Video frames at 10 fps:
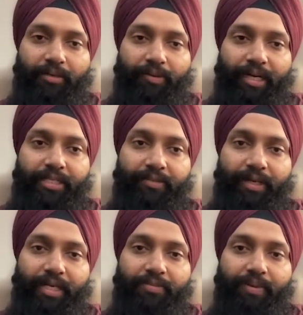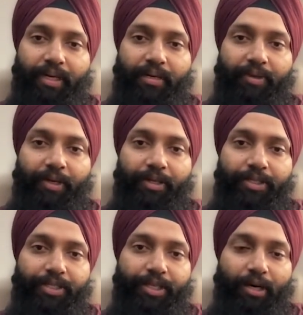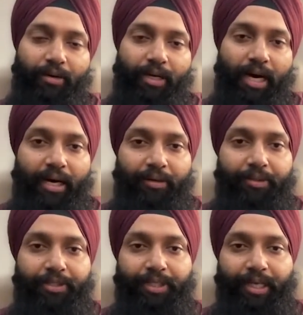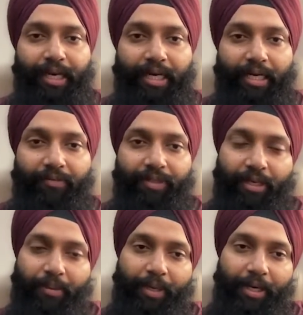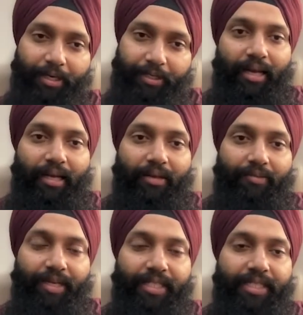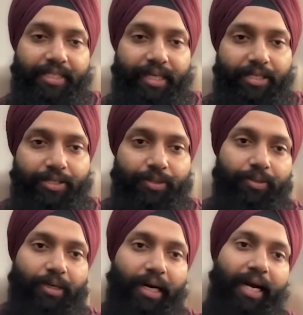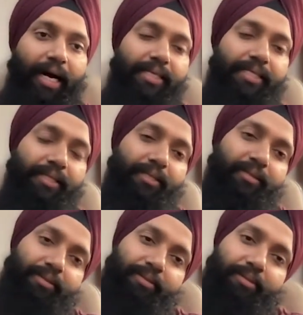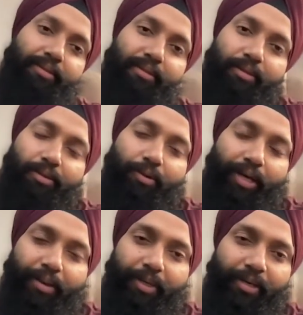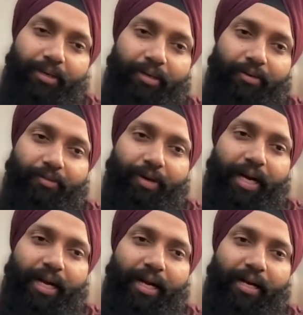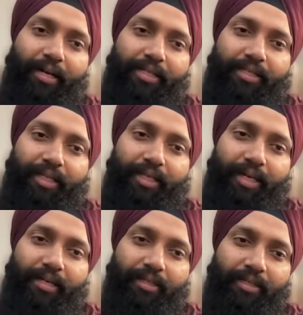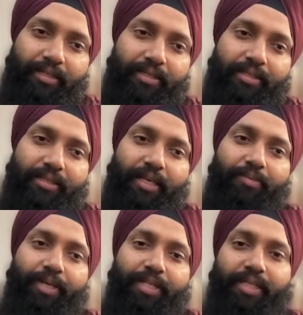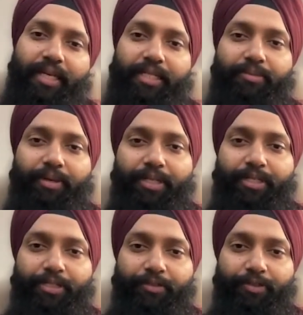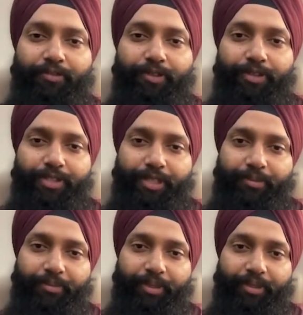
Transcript: Why Shefali is brilliant? Because she solved a hard question correctly within a minute. When she said so, I asked her, okay, but why can't I say that this statement is an explanation of the first statement?